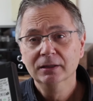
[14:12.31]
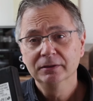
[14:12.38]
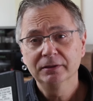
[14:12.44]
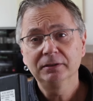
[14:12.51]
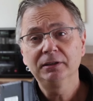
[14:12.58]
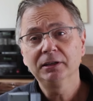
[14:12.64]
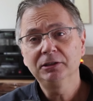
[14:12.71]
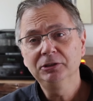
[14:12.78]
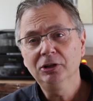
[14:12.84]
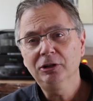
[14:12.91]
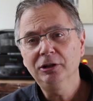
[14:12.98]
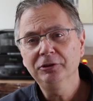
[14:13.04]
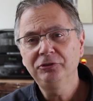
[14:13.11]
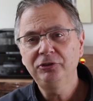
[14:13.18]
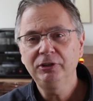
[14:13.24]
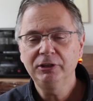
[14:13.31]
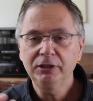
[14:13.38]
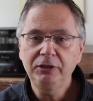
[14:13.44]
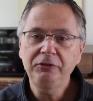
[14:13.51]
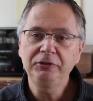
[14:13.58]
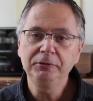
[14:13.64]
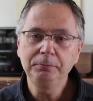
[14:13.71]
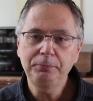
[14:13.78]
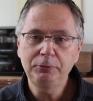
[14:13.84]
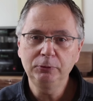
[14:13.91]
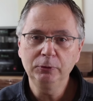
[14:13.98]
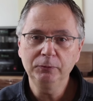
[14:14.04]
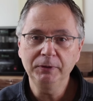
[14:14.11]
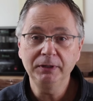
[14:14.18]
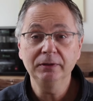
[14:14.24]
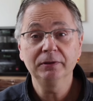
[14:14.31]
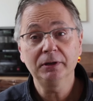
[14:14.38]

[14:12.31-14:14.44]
The technology is improving.